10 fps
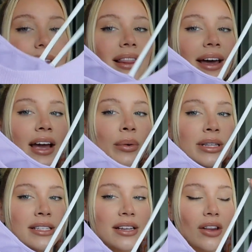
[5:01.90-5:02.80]
like how
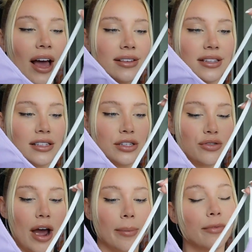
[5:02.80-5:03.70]
it still has the
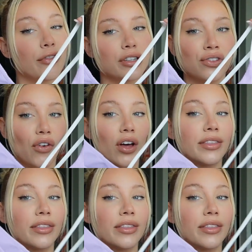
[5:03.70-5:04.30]
strap. First of all, I